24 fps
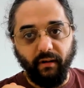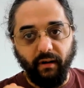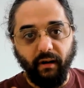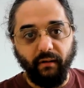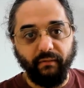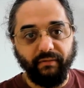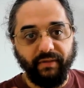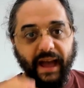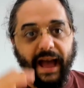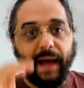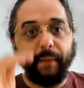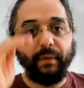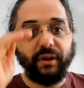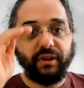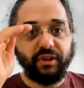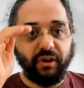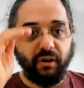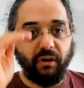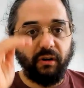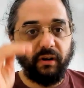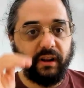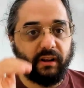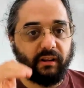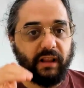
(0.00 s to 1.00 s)
that
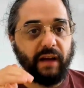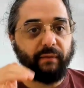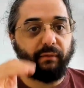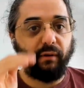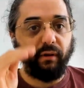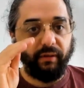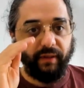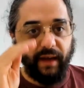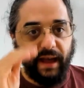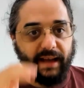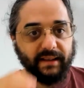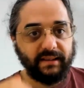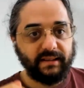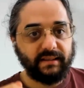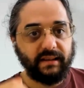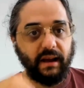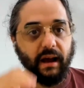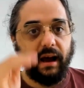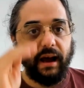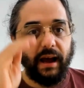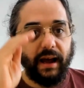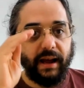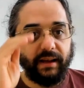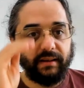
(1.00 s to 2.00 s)
maturity level, that
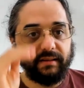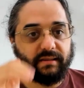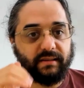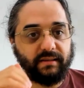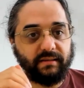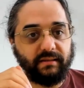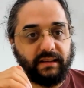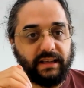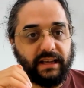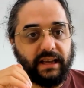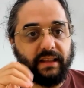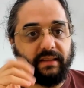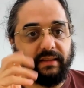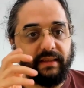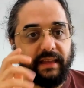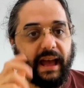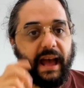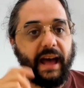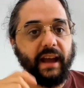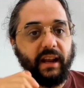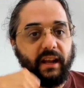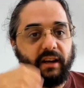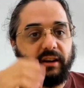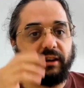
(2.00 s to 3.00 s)
size, in
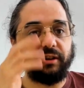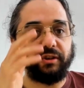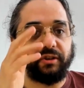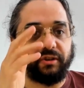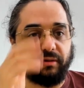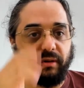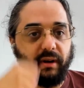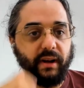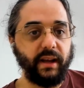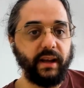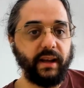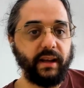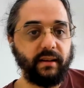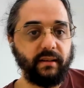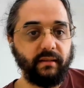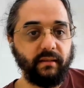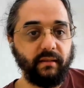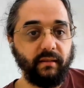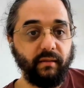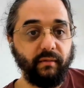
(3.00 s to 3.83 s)
that industry,